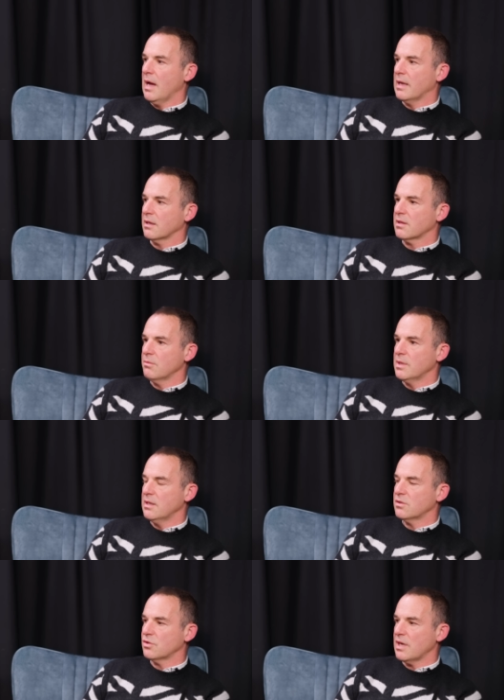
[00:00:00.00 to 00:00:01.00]
And I think we
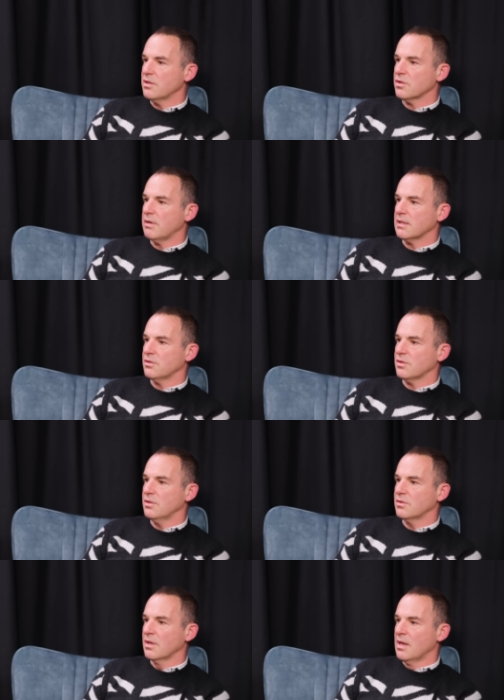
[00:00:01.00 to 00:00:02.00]
need to change our
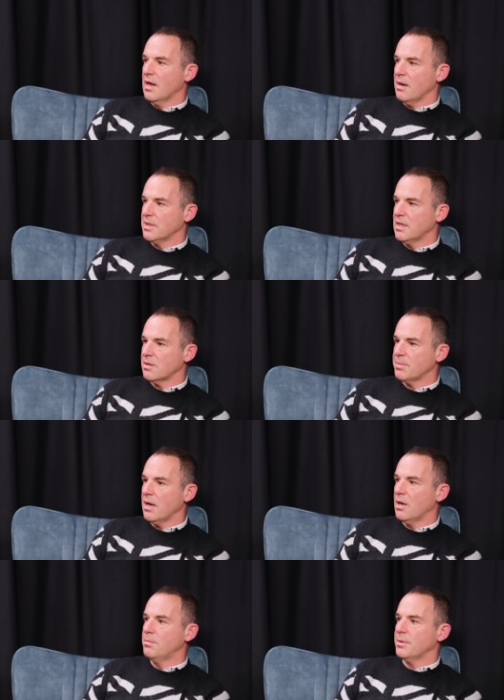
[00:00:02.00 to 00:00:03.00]
attitudes and we need to be
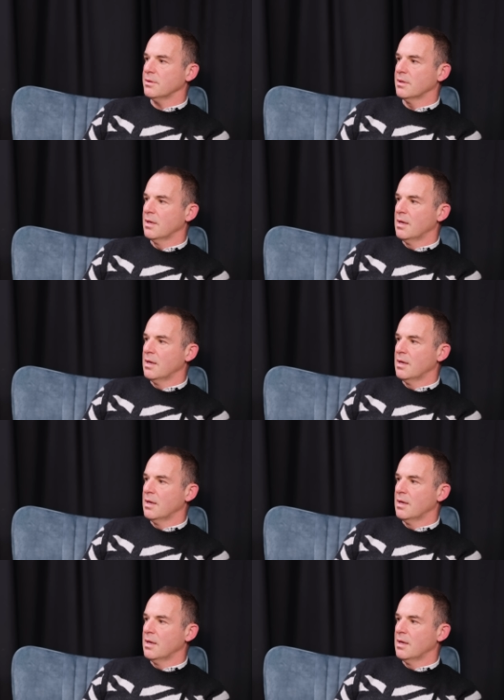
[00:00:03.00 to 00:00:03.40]
open